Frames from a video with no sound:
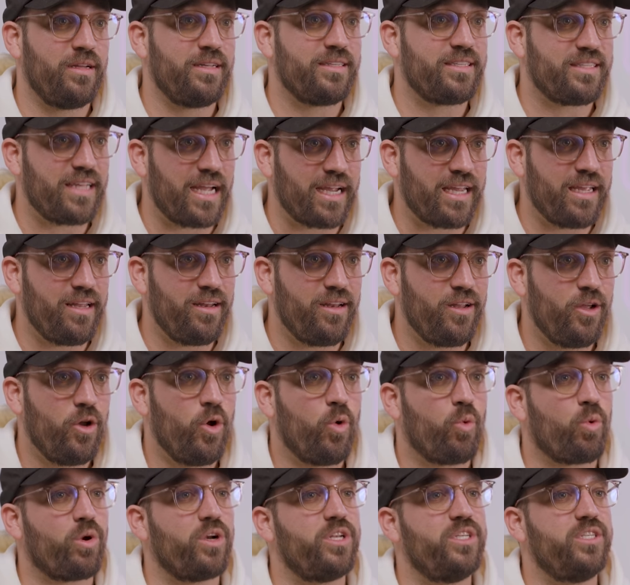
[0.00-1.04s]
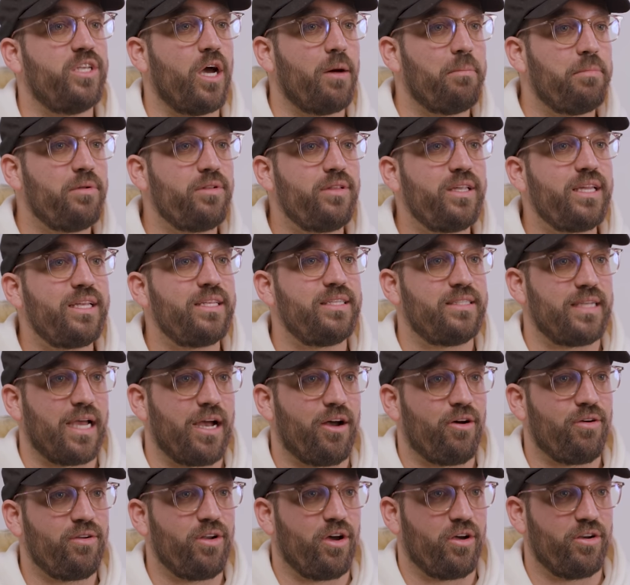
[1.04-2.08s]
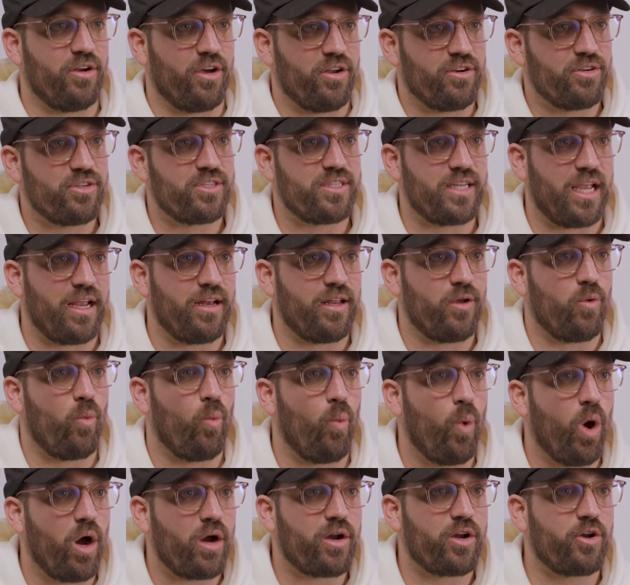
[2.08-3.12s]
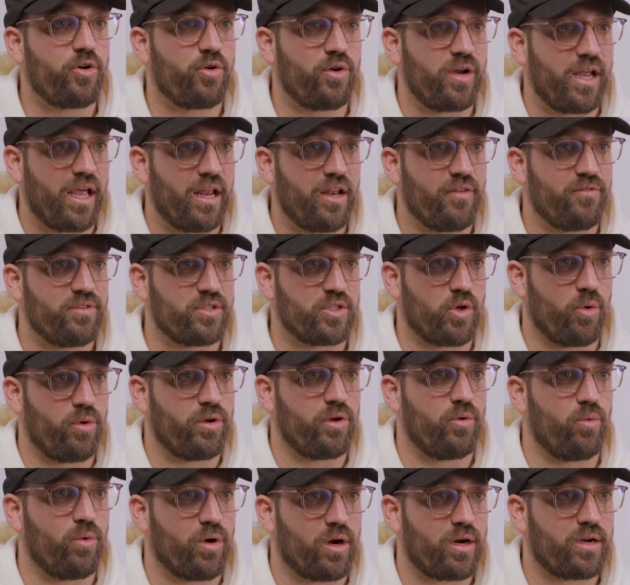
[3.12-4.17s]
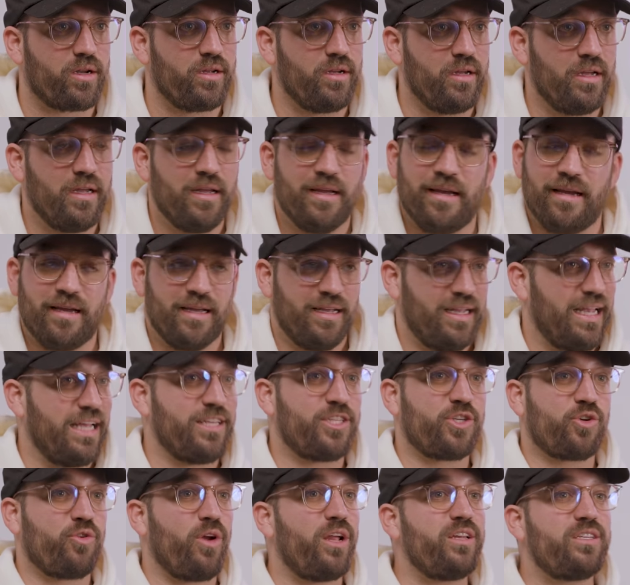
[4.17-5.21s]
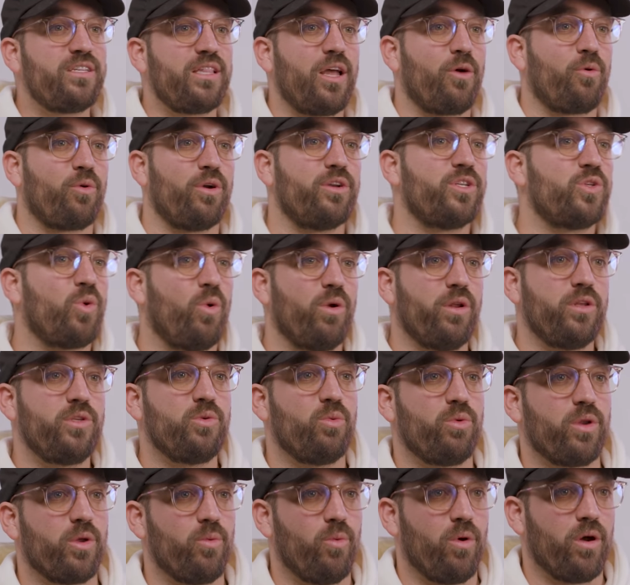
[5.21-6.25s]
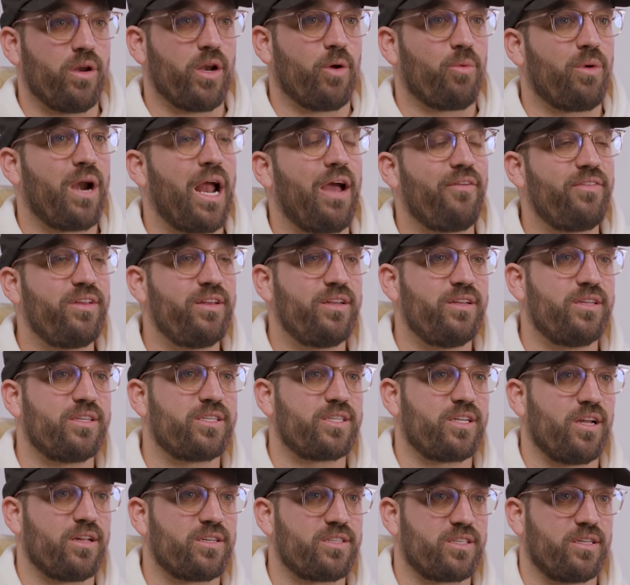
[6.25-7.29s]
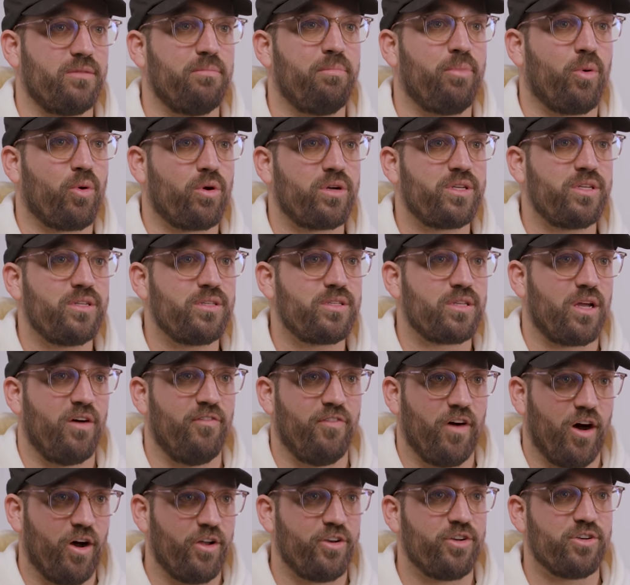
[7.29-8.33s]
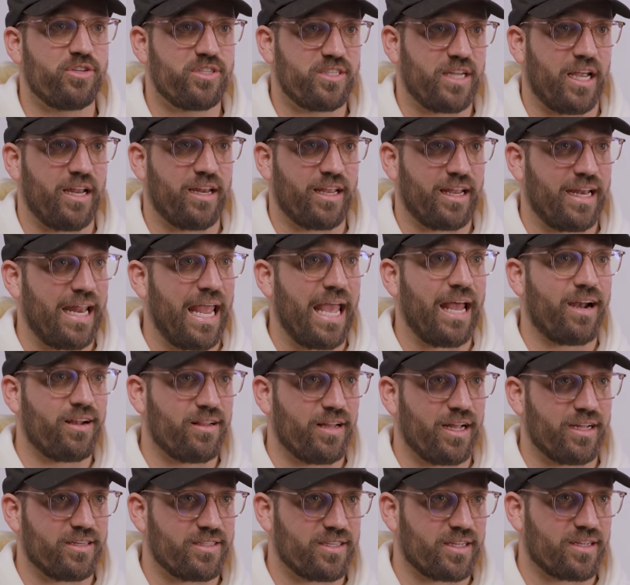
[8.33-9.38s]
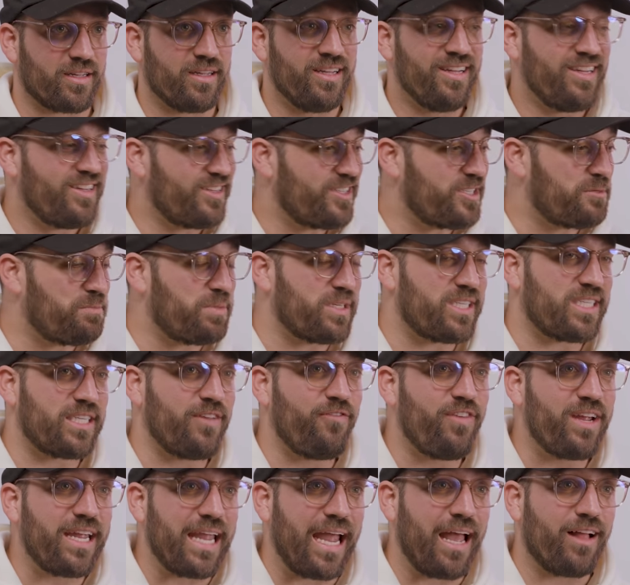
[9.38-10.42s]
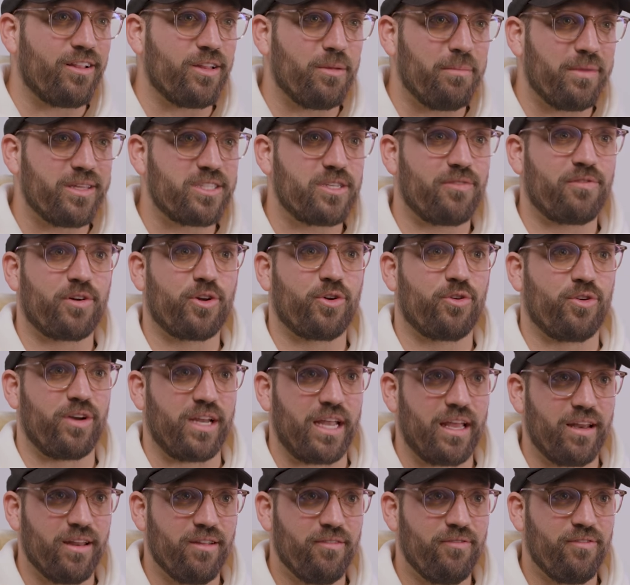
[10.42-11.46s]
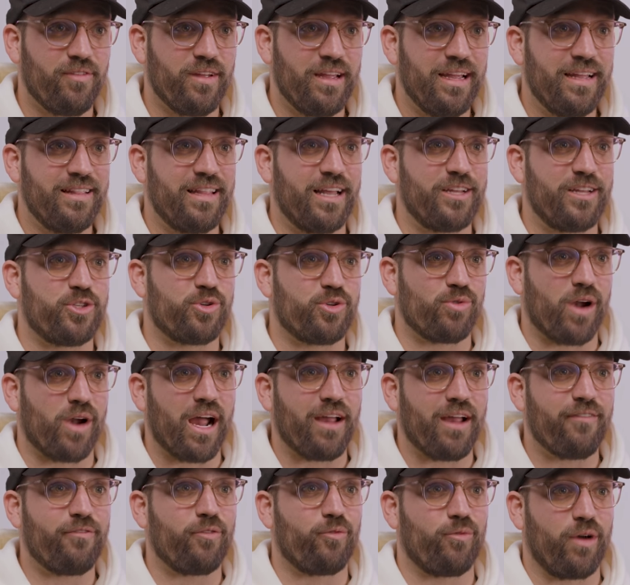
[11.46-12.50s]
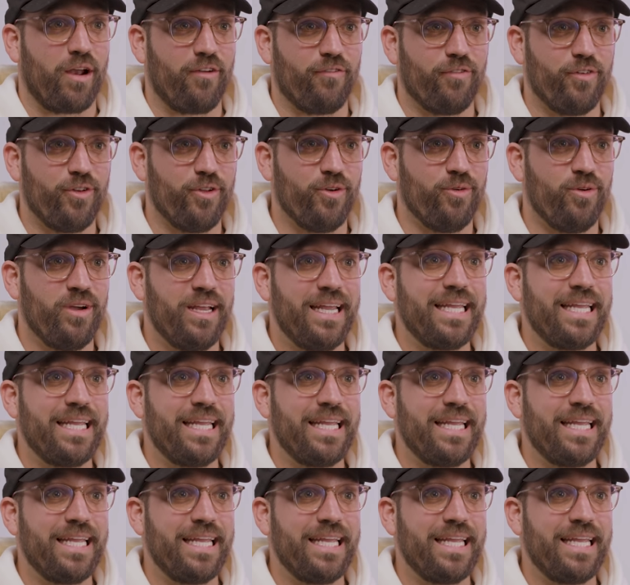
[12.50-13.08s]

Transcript: Second, we're doubling down on understanding what creative is going to work. It's crazy that we're in 2021 and we're having to discuss the importance of understanding and analyzing specific elements of creative that drive revenue